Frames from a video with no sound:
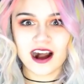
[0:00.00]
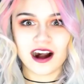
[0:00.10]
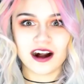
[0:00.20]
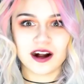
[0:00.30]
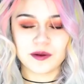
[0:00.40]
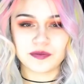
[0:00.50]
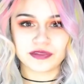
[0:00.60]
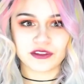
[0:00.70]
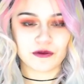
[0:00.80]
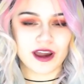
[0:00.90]
Um,
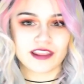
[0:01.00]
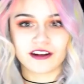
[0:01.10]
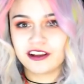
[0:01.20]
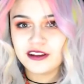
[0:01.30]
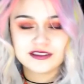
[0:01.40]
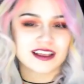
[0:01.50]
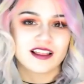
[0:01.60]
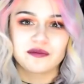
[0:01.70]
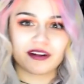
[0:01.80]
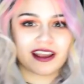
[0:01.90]
whether you
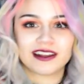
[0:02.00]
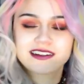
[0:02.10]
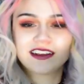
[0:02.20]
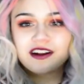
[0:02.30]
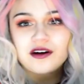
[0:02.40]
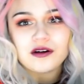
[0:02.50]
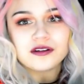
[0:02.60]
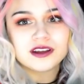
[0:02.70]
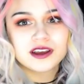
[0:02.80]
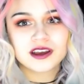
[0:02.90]
celebrate, you know,
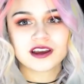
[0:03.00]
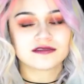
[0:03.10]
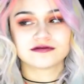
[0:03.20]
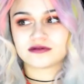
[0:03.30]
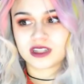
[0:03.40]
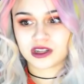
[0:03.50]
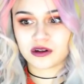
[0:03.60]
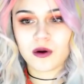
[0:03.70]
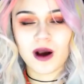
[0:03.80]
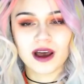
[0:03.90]

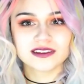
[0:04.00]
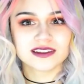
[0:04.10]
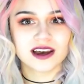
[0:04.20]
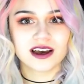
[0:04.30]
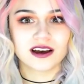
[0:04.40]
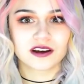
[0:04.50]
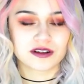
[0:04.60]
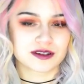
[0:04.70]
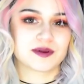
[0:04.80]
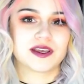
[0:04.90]
Kwanzaa,
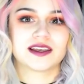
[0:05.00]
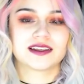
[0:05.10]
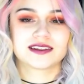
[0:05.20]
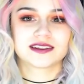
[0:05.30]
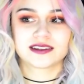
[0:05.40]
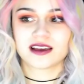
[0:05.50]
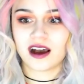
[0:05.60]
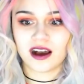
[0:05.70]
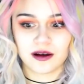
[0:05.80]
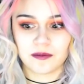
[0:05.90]
Christmas,
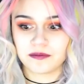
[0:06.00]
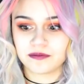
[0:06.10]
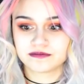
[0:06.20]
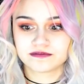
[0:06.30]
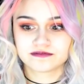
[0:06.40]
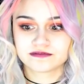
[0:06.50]
um,